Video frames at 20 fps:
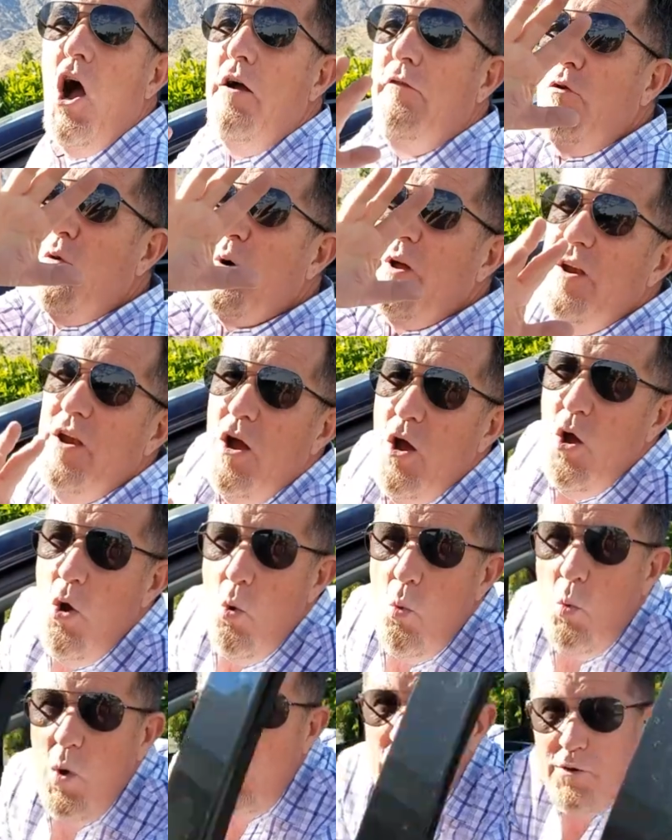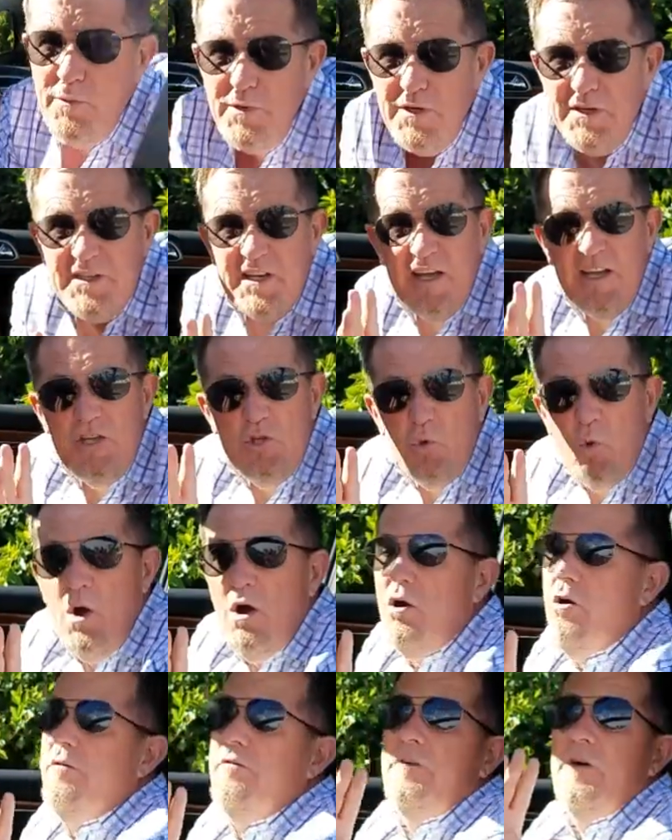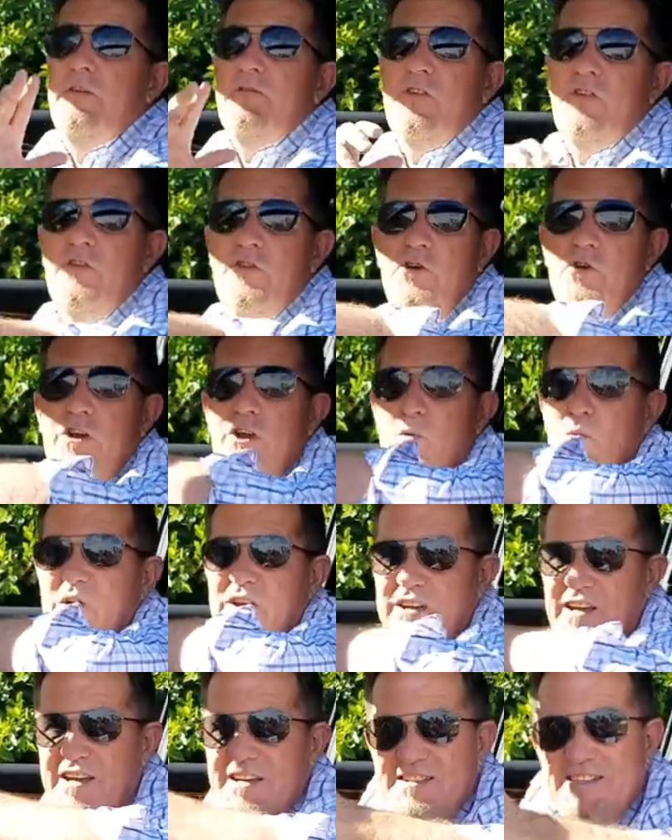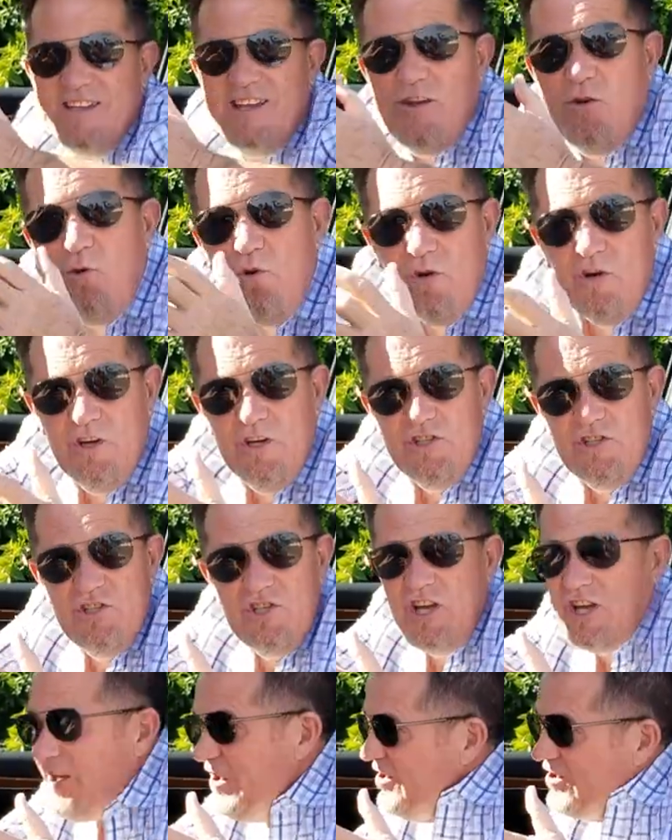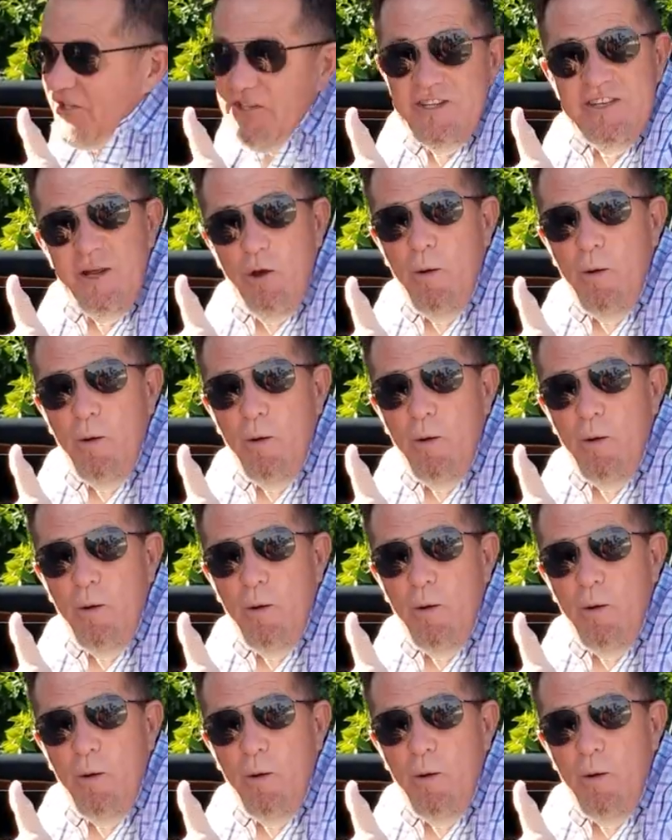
Hi everyone, welcome to day 12 of the 31 Days to Get Organised challenges.